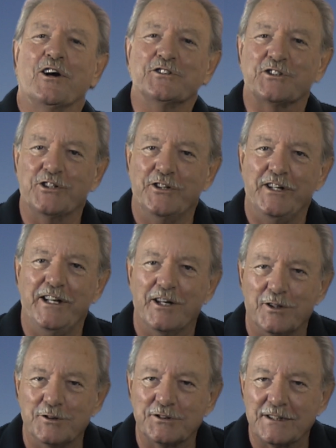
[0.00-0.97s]
our
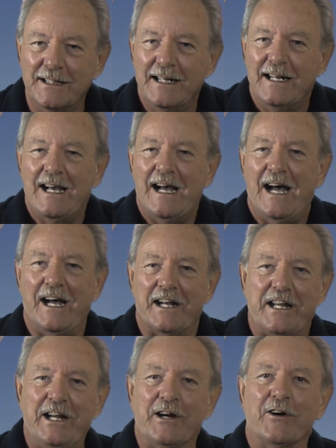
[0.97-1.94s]
studios
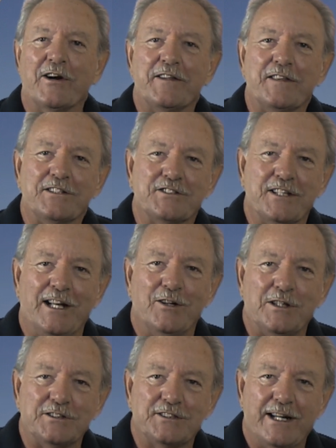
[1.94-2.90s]
here in the St.
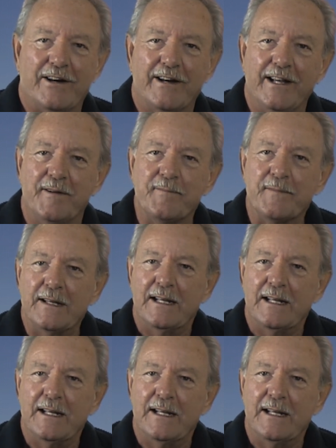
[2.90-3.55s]
Louis area.